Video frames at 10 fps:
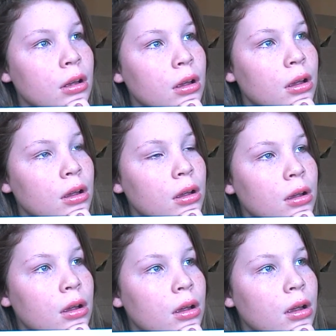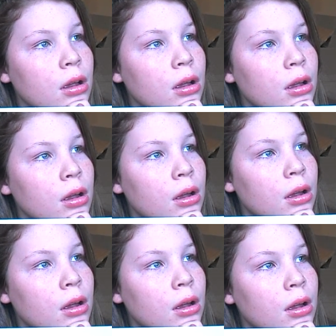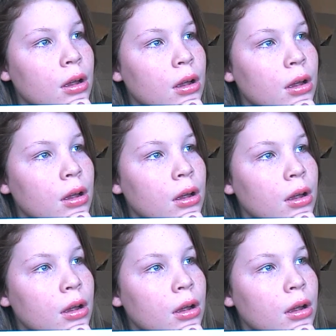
(silence)